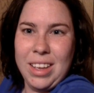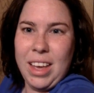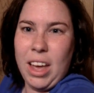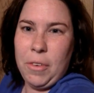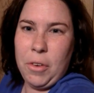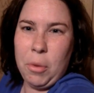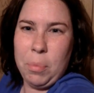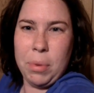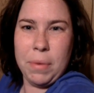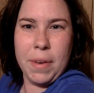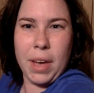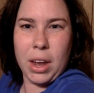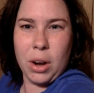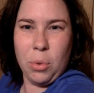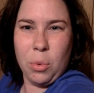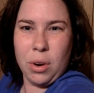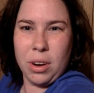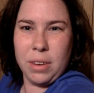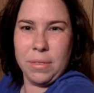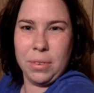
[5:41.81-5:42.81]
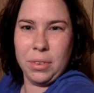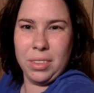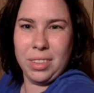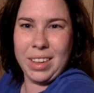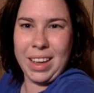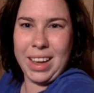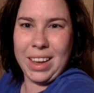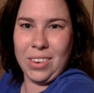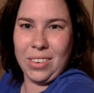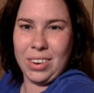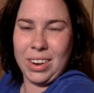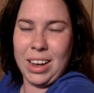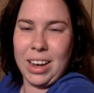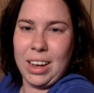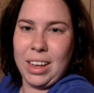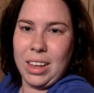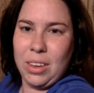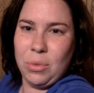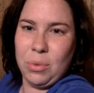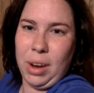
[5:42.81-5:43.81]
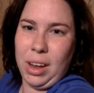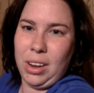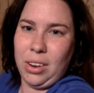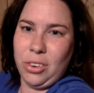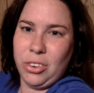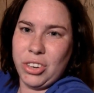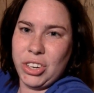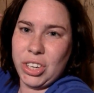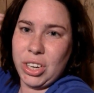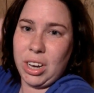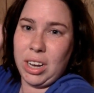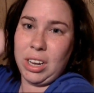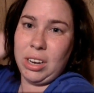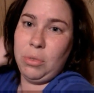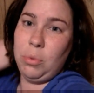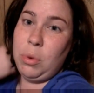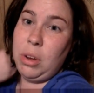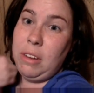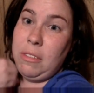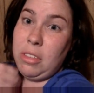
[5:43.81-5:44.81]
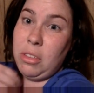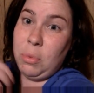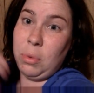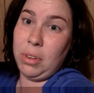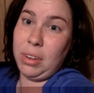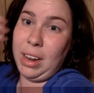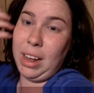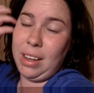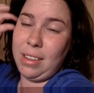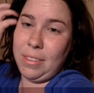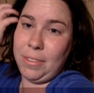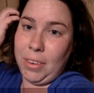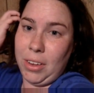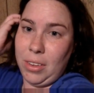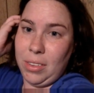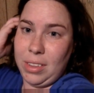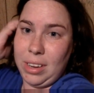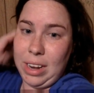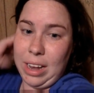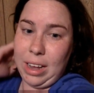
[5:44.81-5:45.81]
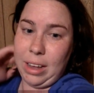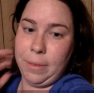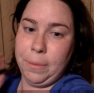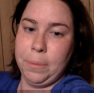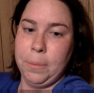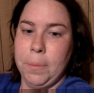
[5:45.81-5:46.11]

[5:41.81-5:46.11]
I hope you've had a wonderful day or night, rain or shine, whatever the world has for you today.